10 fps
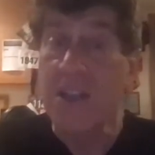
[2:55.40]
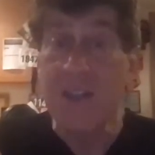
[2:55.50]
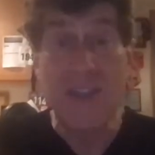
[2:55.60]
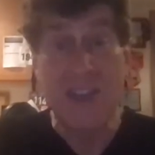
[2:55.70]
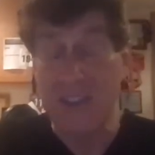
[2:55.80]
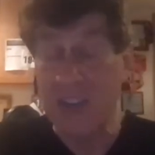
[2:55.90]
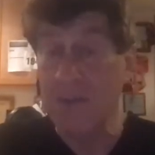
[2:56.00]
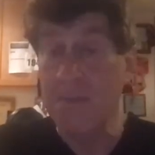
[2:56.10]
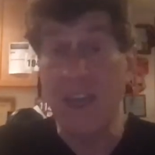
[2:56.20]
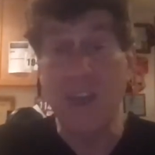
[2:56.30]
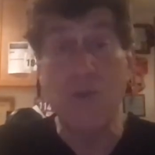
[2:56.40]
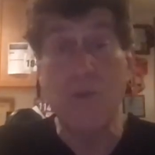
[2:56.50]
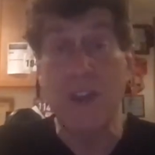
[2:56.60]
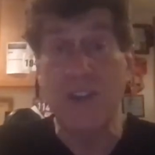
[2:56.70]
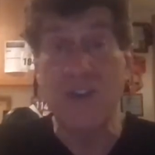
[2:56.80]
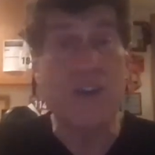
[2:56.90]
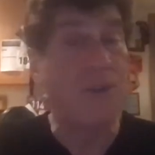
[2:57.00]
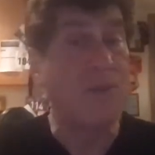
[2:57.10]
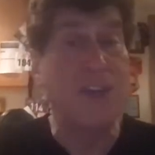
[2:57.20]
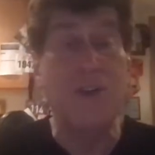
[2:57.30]
This can make you rich. You
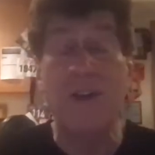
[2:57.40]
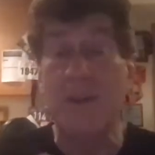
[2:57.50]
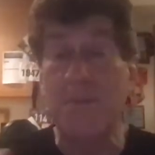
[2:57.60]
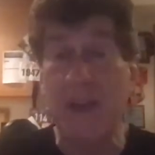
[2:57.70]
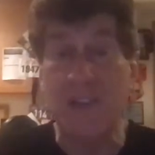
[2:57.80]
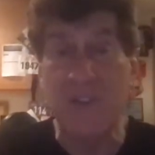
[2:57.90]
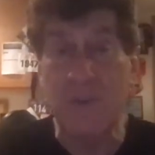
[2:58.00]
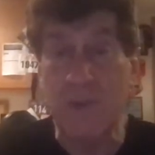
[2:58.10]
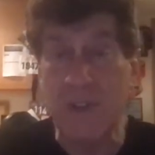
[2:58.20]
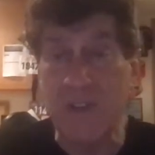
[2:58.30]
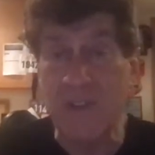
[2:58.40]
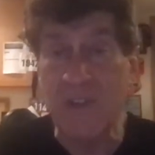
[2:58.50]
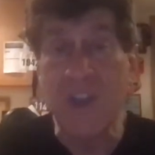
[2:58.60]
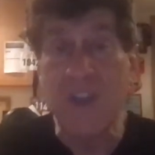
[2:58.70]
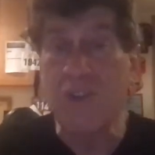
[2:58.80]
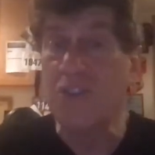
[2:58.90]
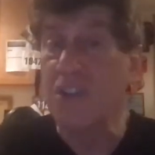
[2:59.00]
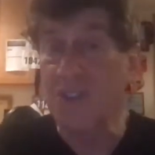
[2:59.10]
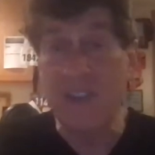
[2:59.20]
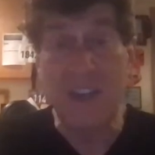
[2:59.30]
don't need all the bells and whistles. You just